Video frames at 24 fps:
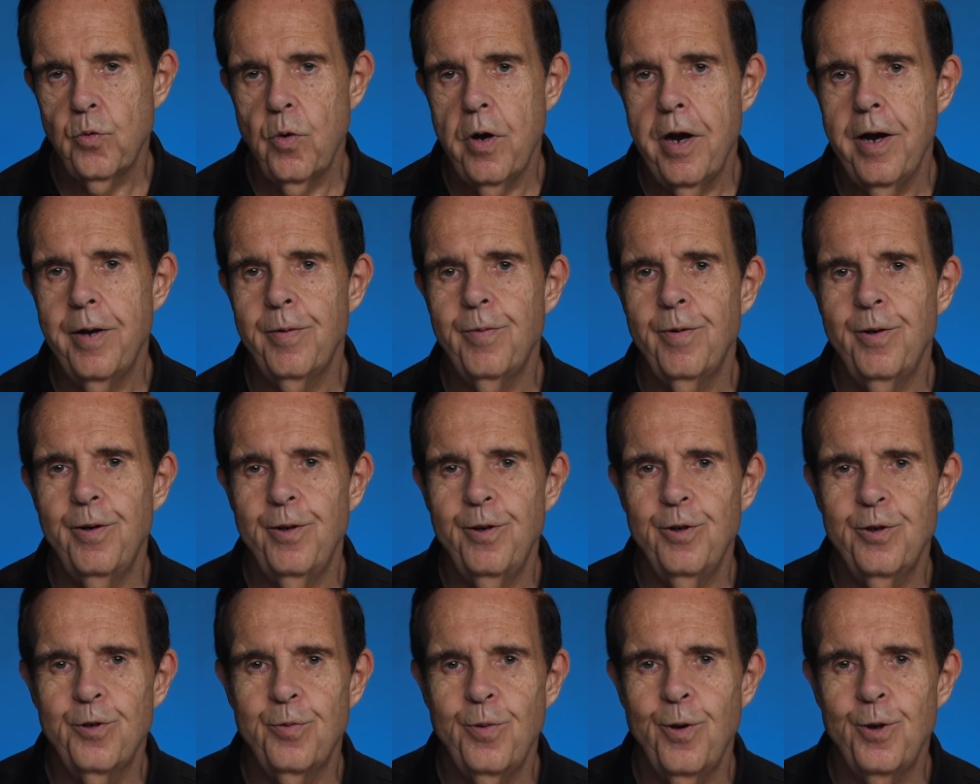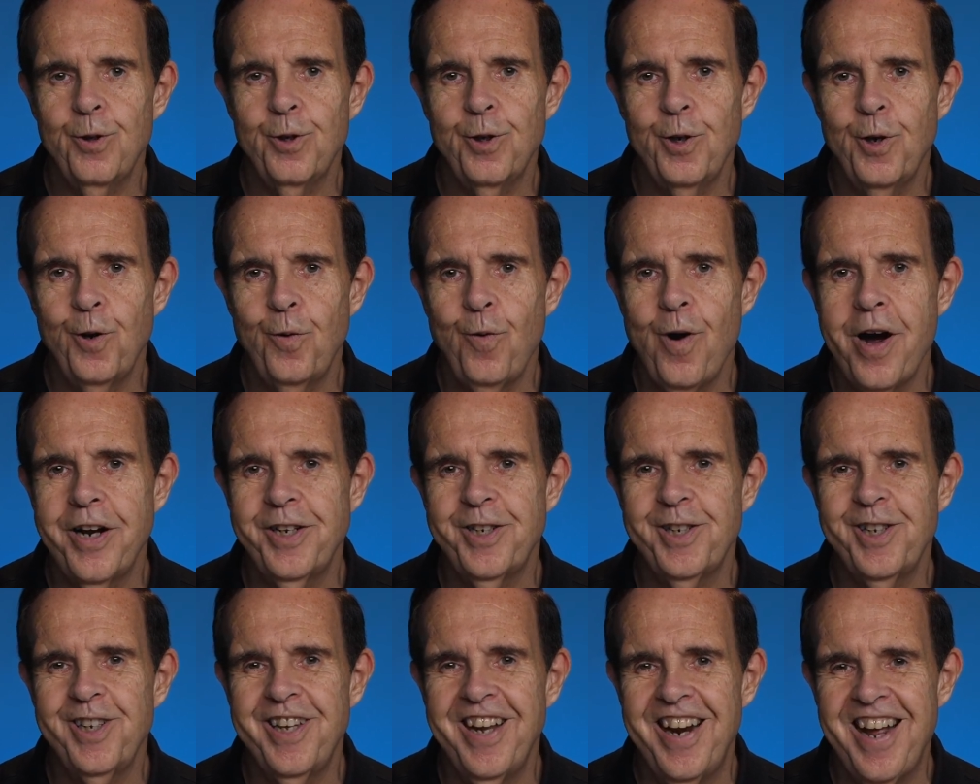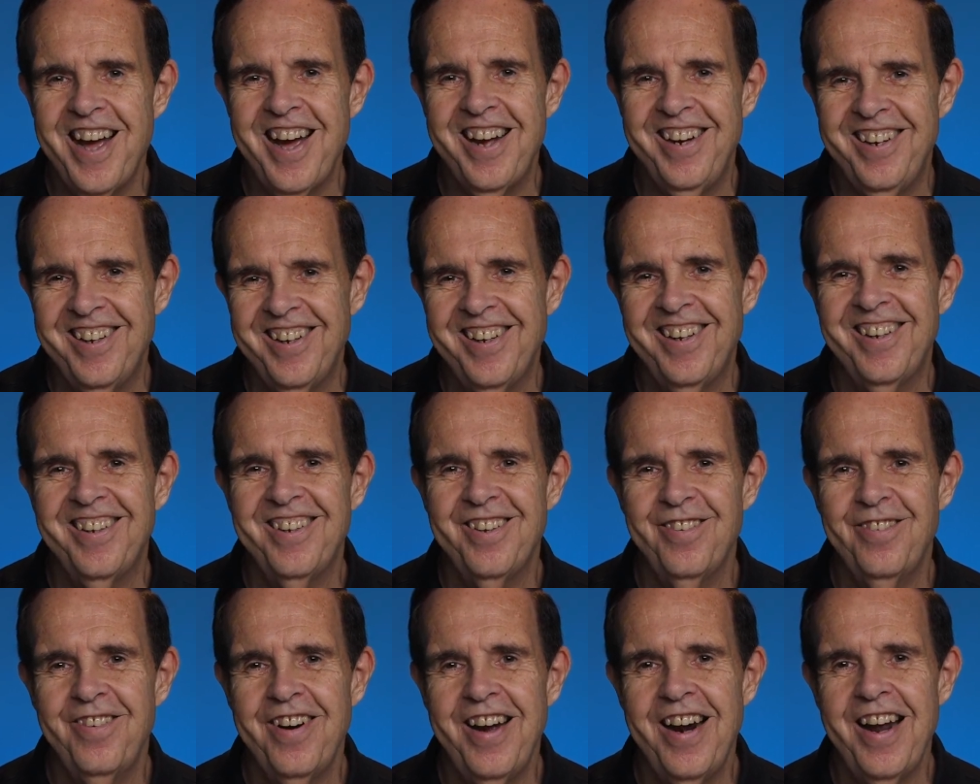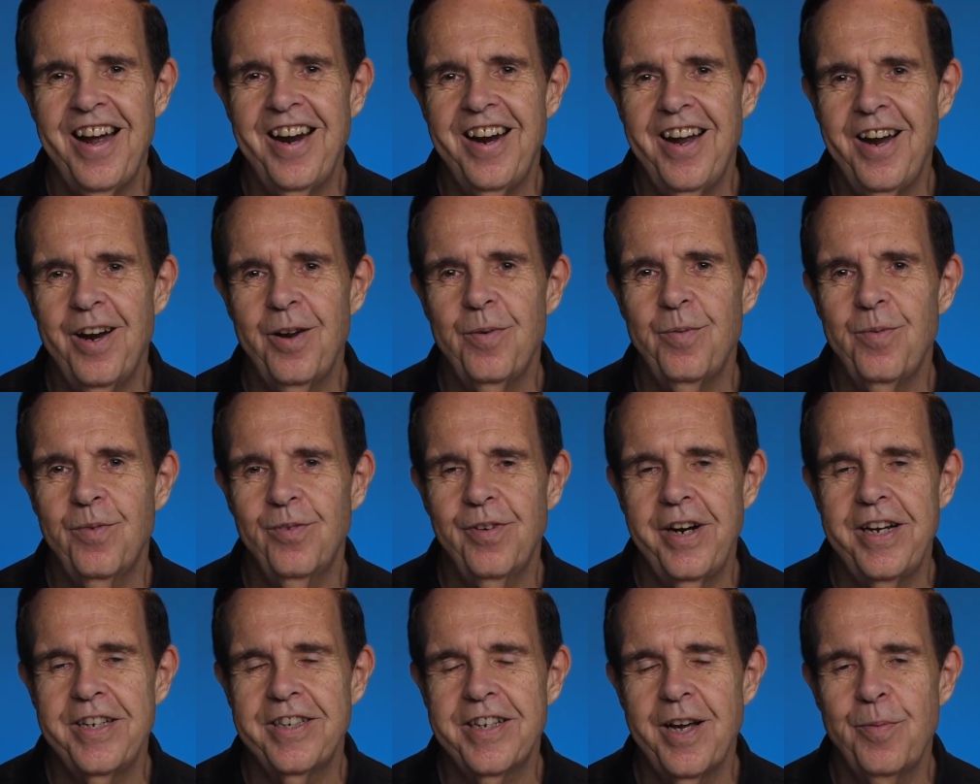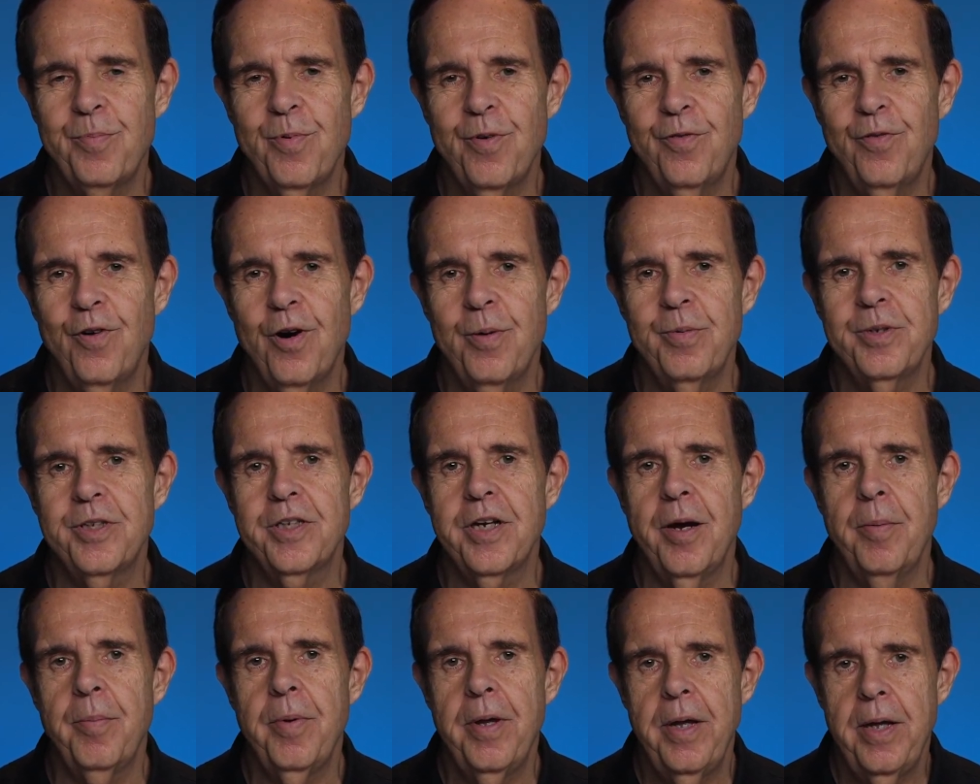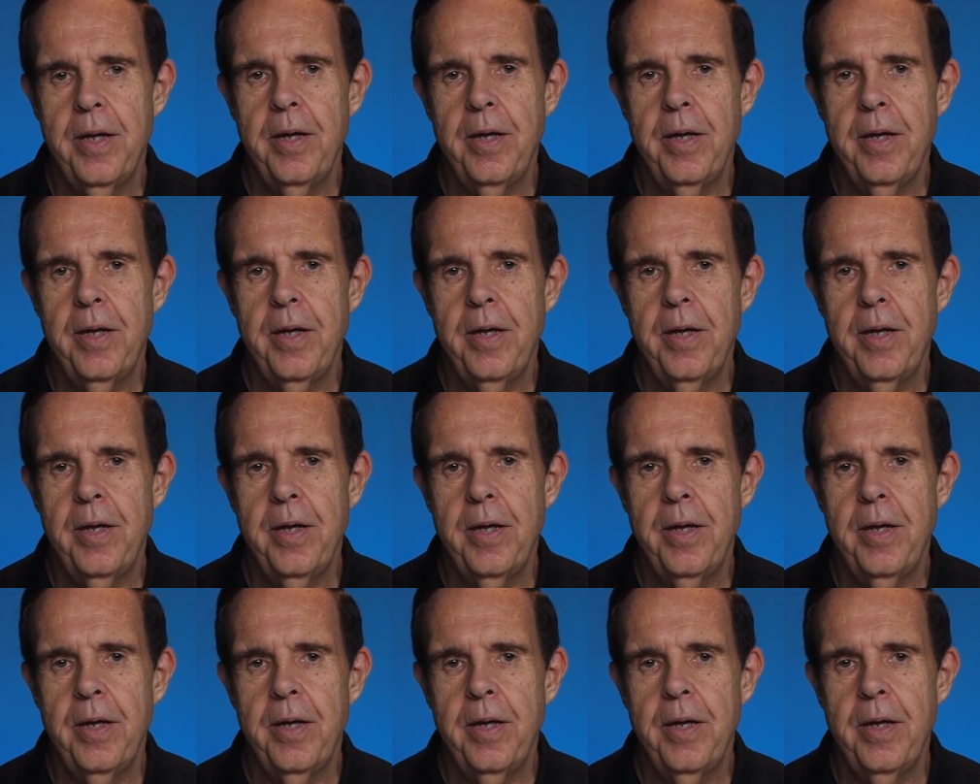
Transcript: why supposedly you're watching today, to find out how to raise that performance up.